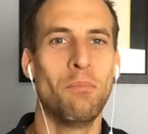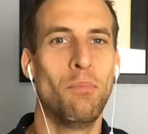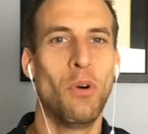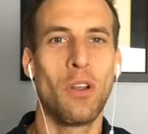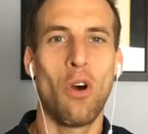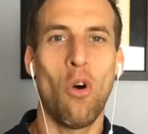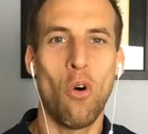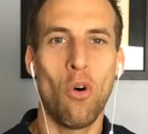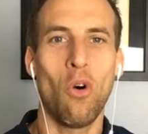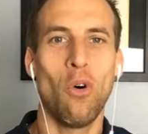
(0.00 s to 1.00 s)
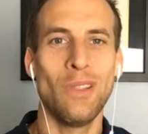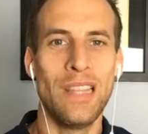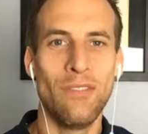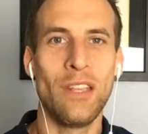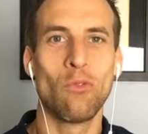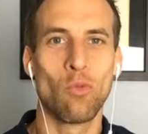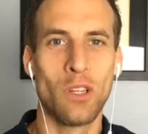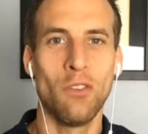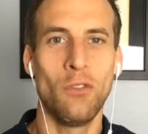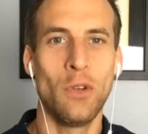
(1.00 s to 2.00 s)
Put whole, living,
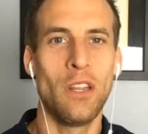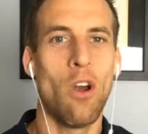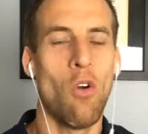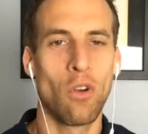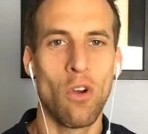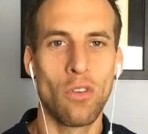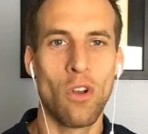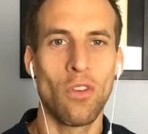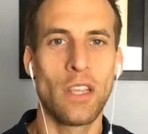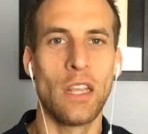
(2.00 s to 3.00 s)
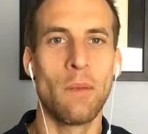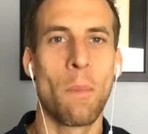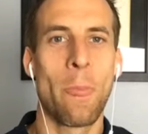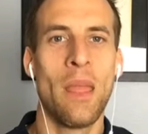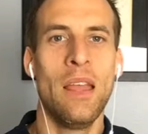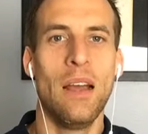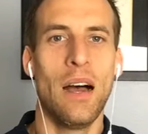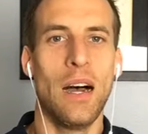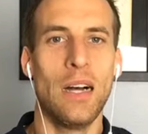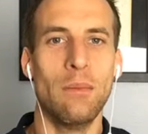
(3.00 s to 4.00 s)
real food in over and over and over again.
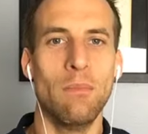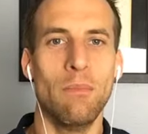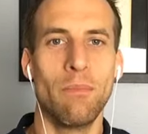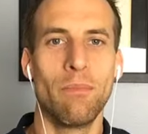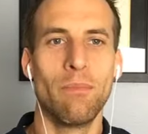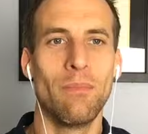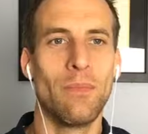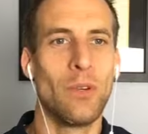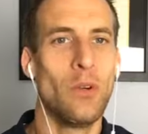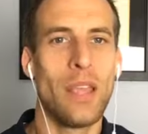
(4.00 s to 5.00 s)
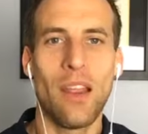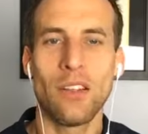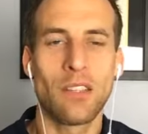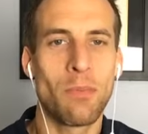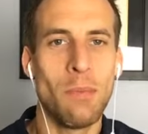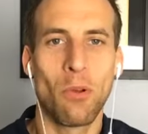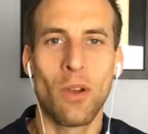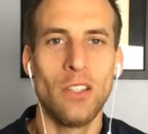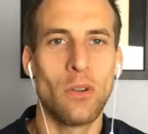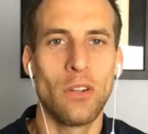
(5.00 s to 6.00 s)
Um, Who cares if people
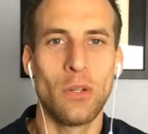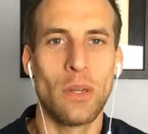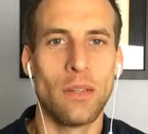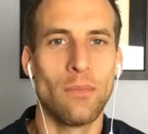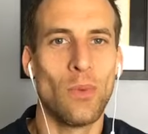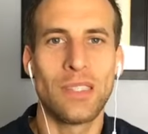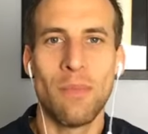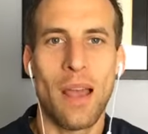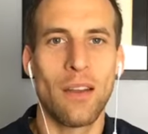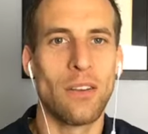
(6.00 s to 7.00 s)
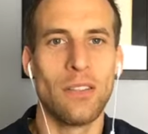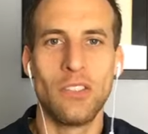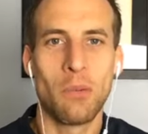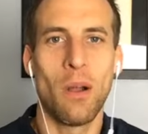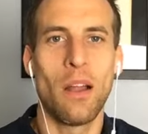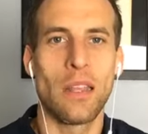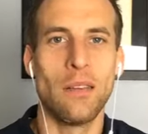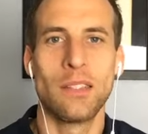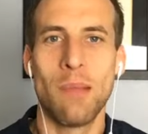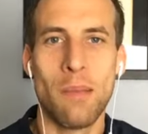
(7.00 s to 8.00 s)
around you aren't doing it? What's it matter? It's your body.
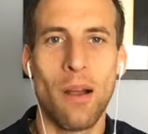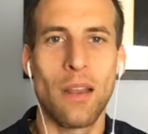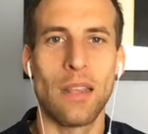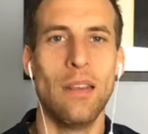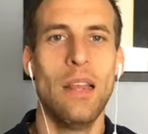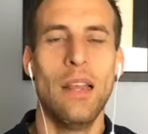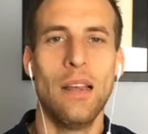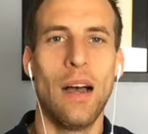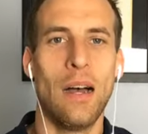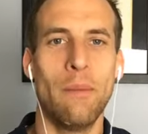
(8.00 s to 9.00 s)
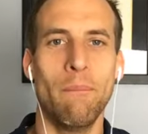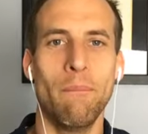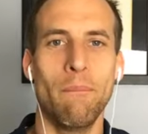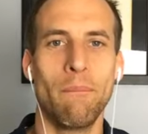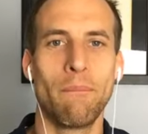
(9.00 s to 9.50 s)
It's my body. Um,